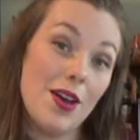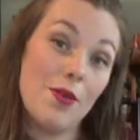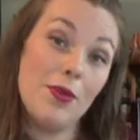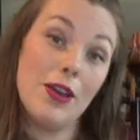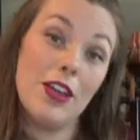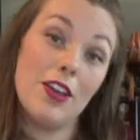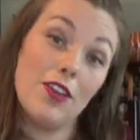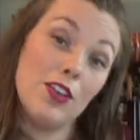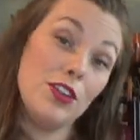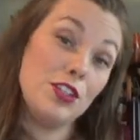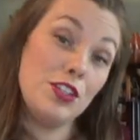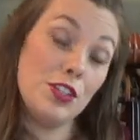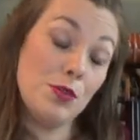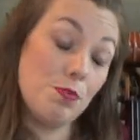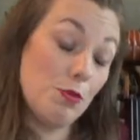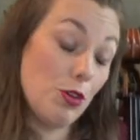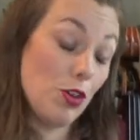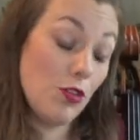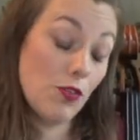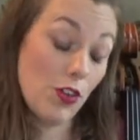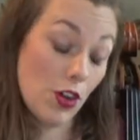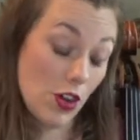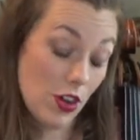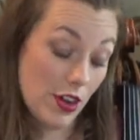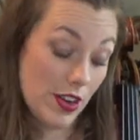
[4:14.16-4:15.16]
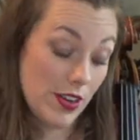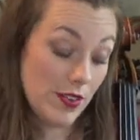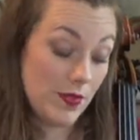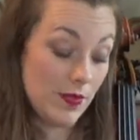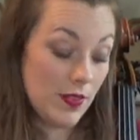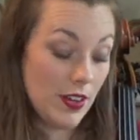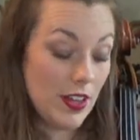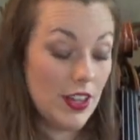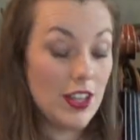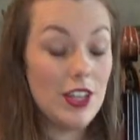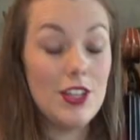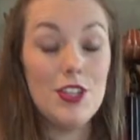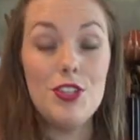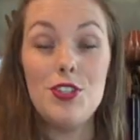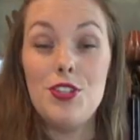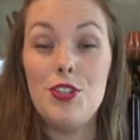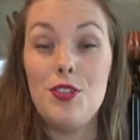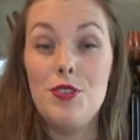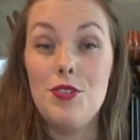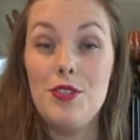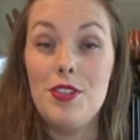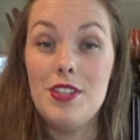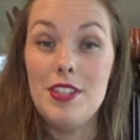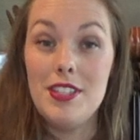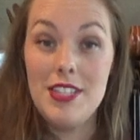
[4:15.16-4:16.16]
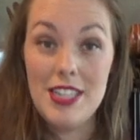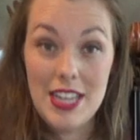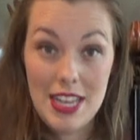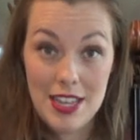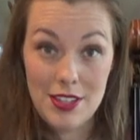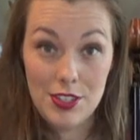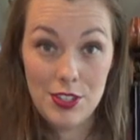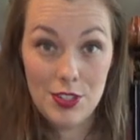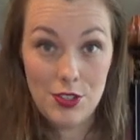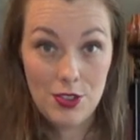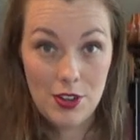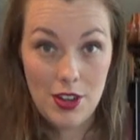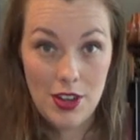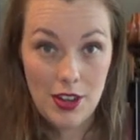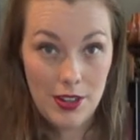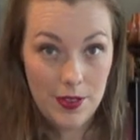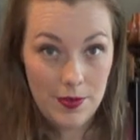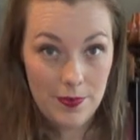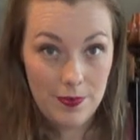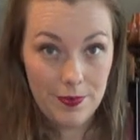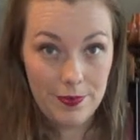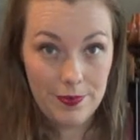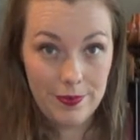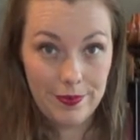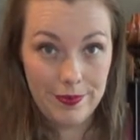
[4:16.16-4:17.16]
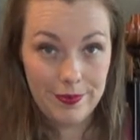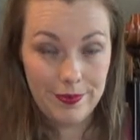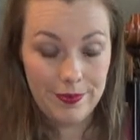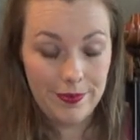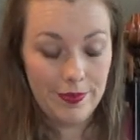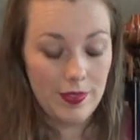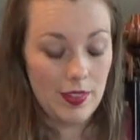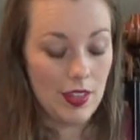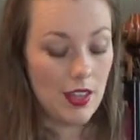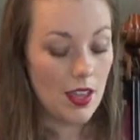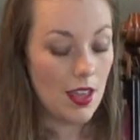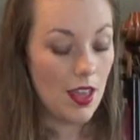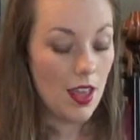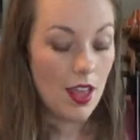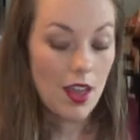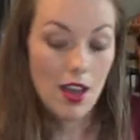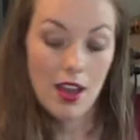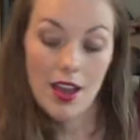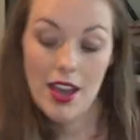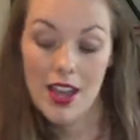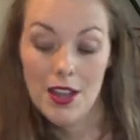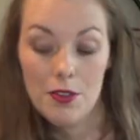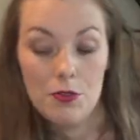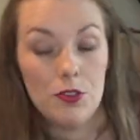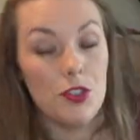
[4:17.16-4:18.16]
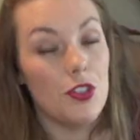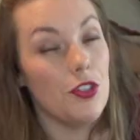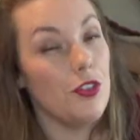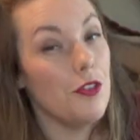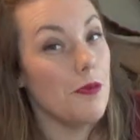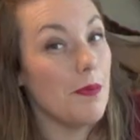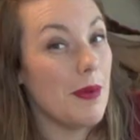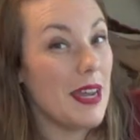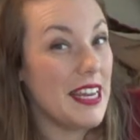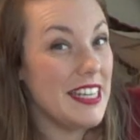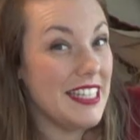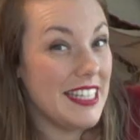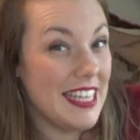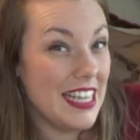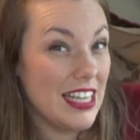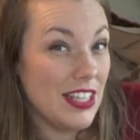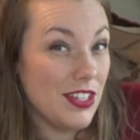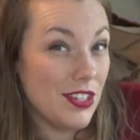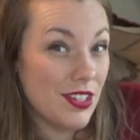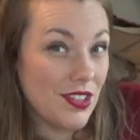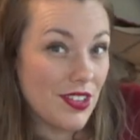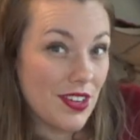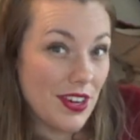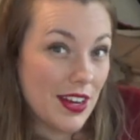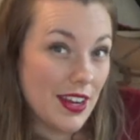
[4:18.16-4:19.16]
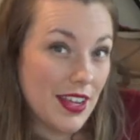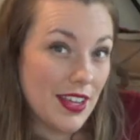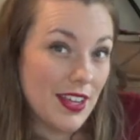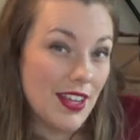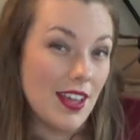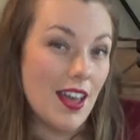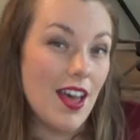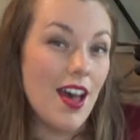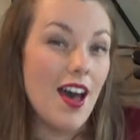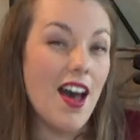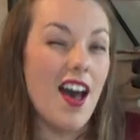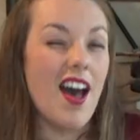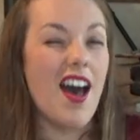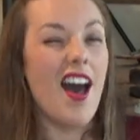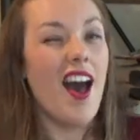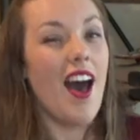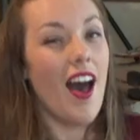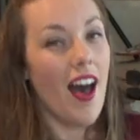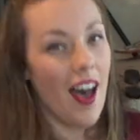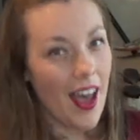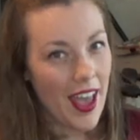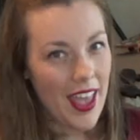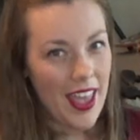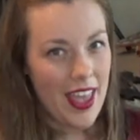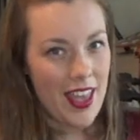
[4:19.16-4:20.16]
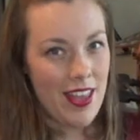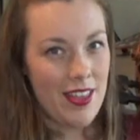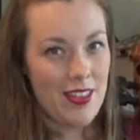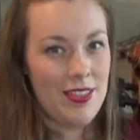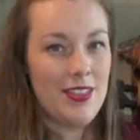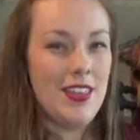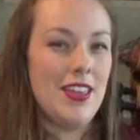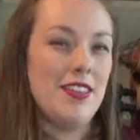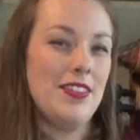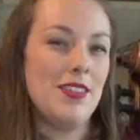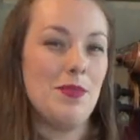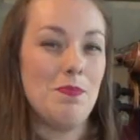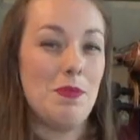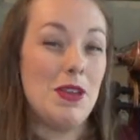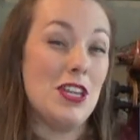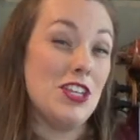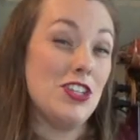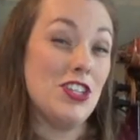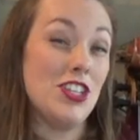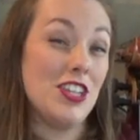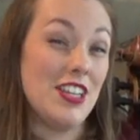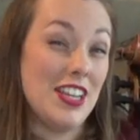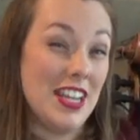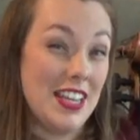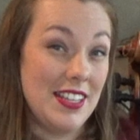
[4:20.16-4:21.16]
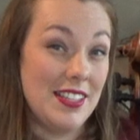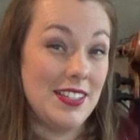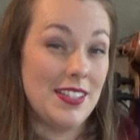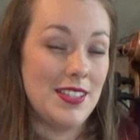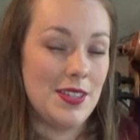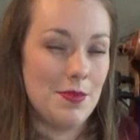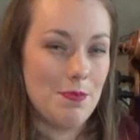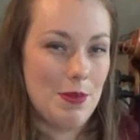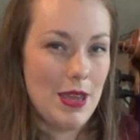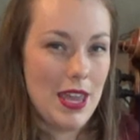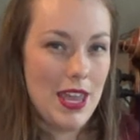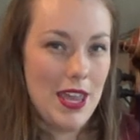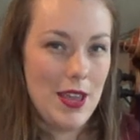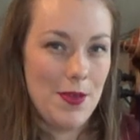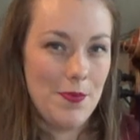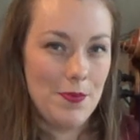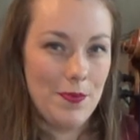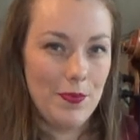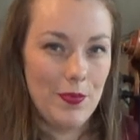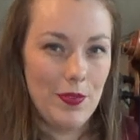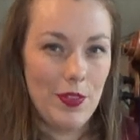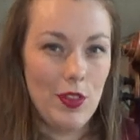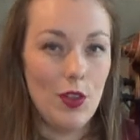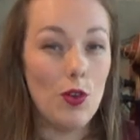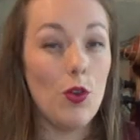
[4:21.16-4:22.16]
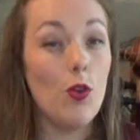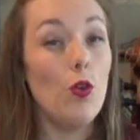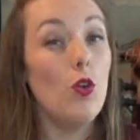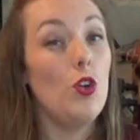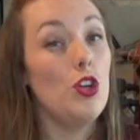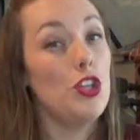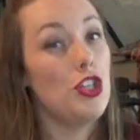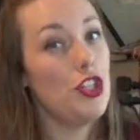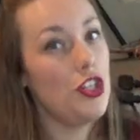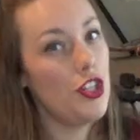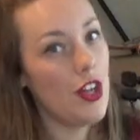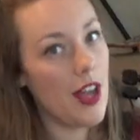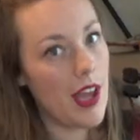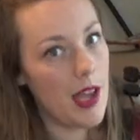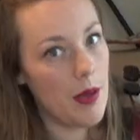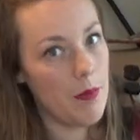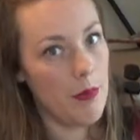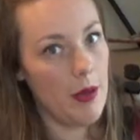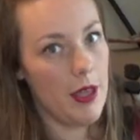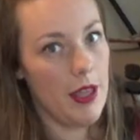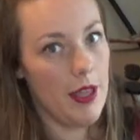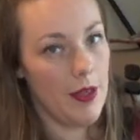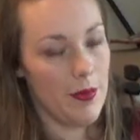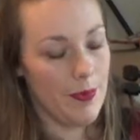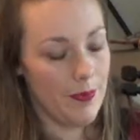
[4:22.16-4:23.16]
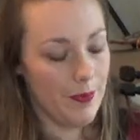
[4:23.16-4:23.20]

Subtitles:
we're going to move on to the D string. I've tuned my D string higher than the pitch it needs to be, or sharper.